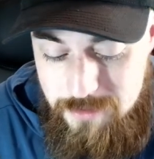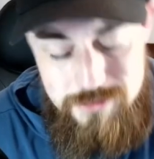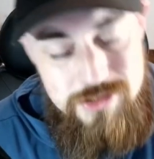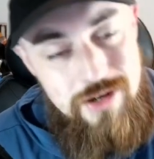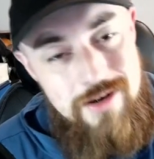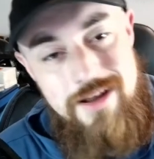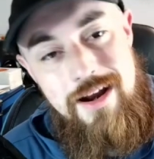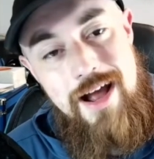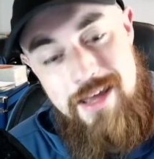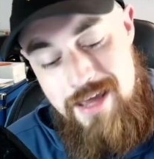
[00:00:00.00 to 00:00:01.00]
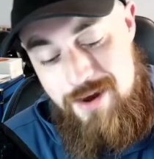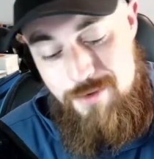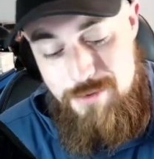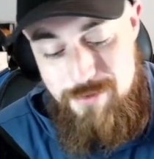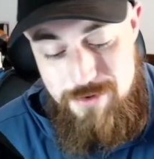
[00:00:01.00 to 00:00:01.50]
darn it. I can't
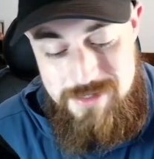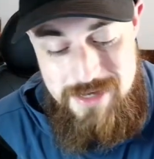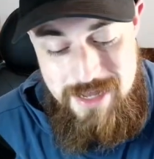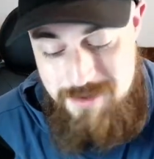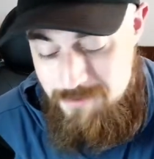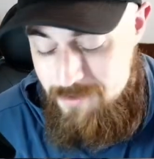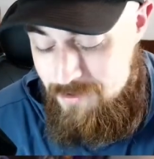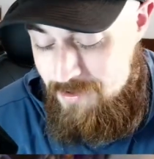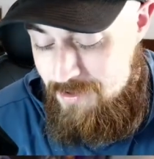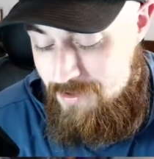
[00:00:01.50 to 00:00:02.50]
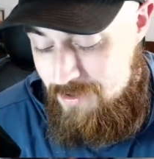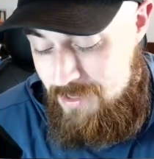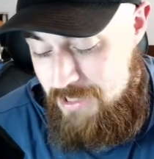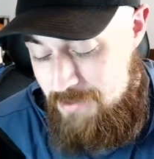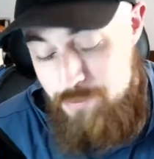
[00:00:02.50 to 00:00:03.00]
remember his name.
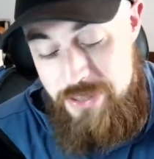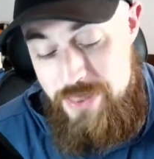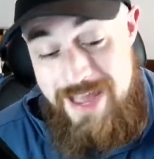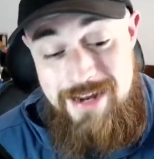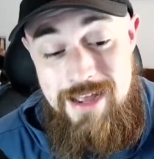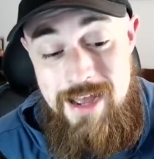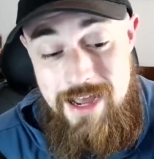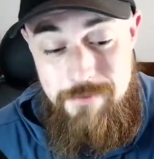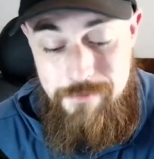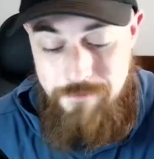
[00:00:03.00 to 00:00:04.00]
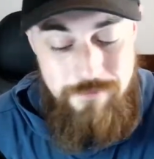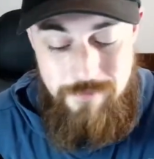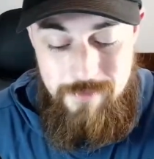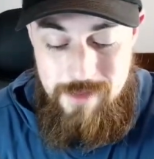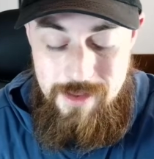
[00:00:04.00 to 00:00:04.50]
But that guy.
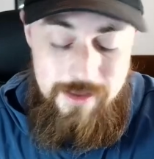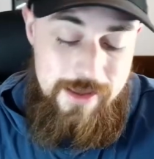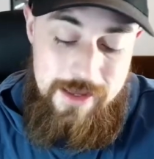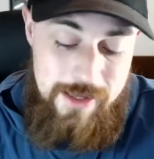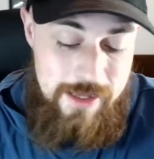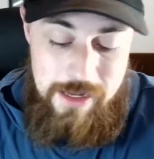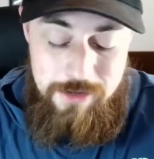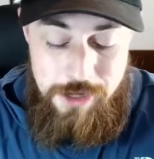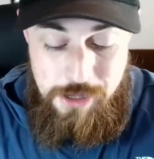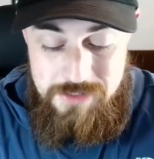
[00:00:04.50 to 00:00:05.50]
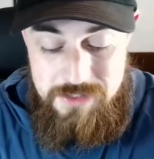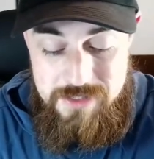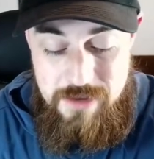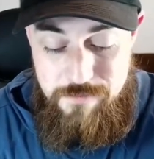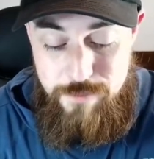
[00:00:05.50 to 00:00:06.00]
I don't know. It's just
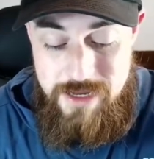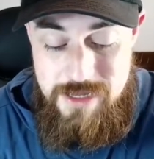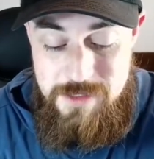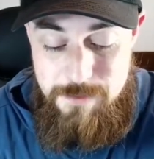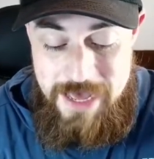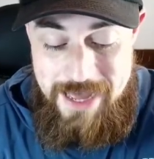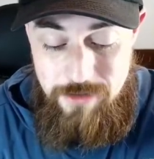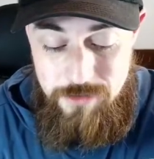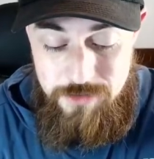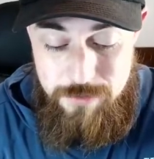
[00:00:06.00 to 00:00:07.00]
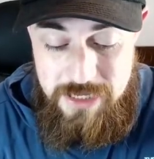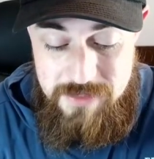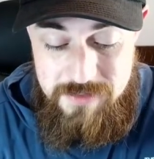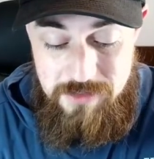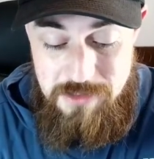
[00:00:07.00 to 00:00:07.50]
like Frankie's battles are
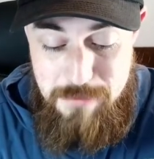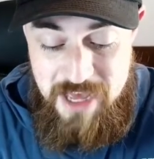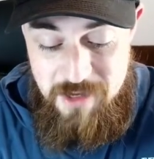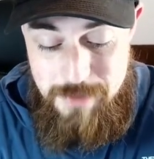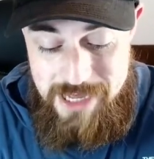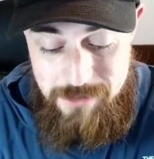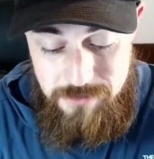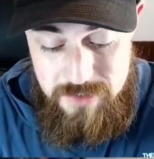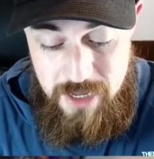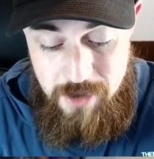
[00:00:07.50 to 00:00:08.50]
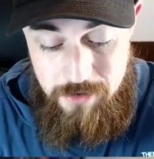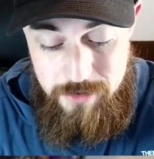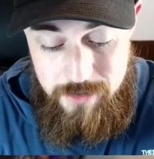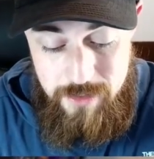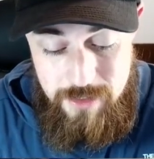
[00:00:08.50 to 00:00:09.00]
basically mech battles now.
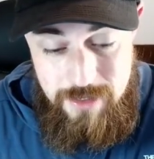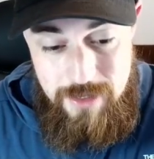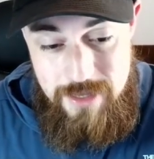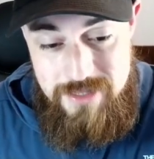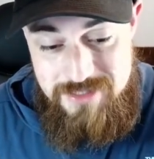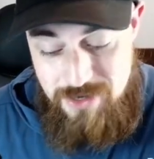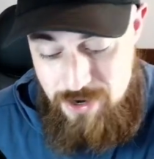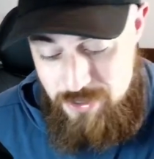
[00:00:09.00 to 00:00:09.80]
SR